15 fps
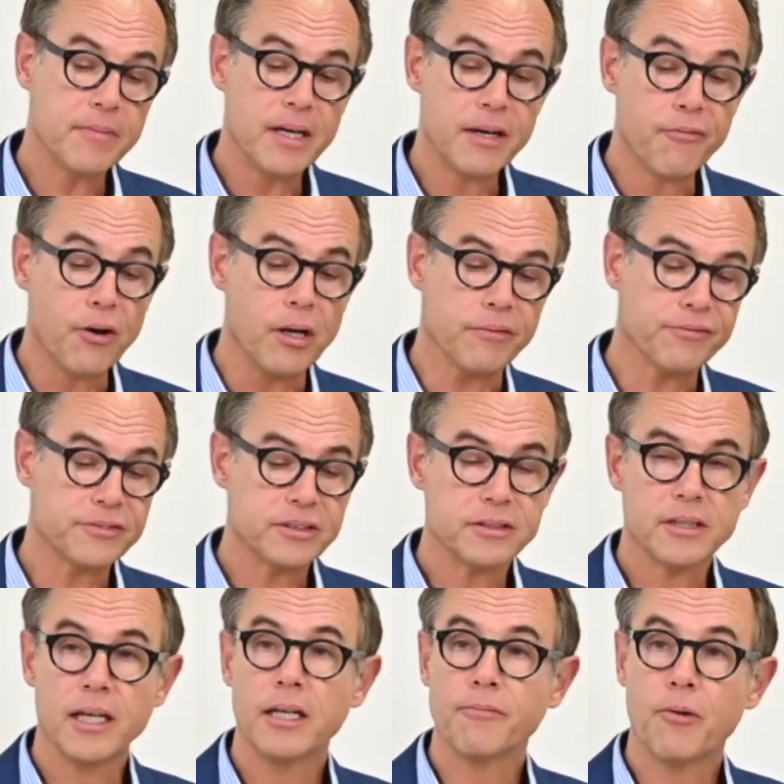evolved
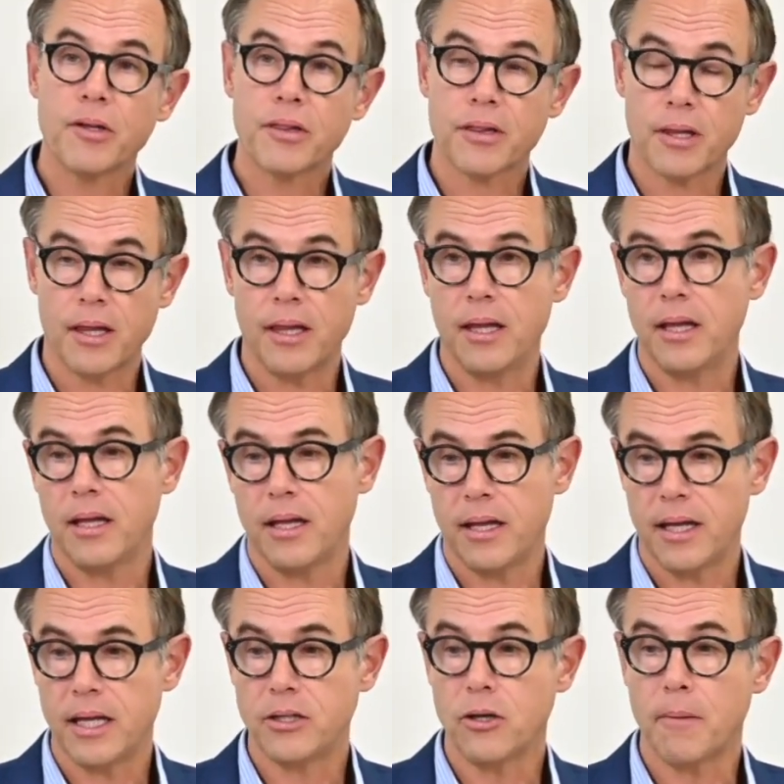and was
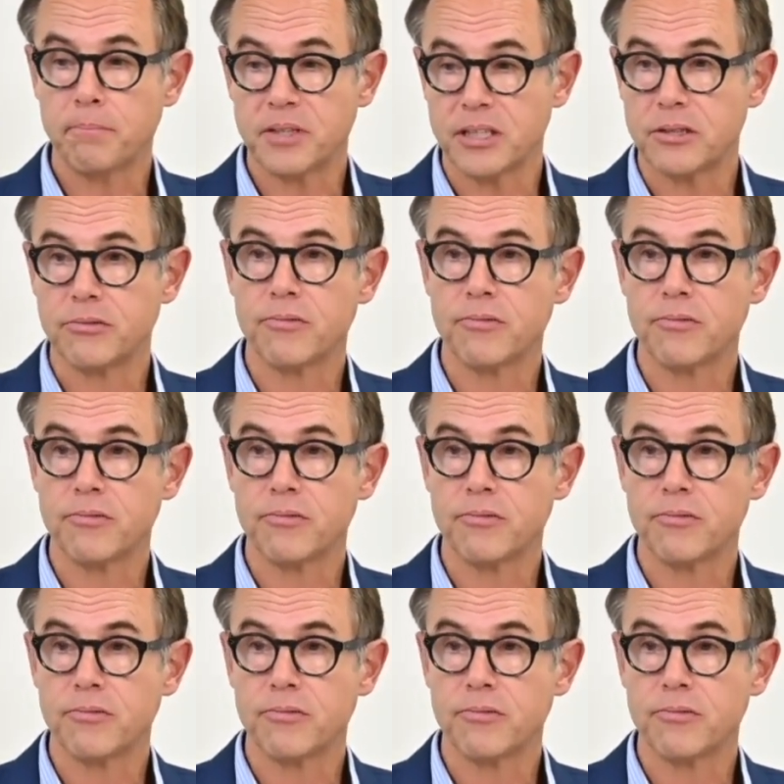adopted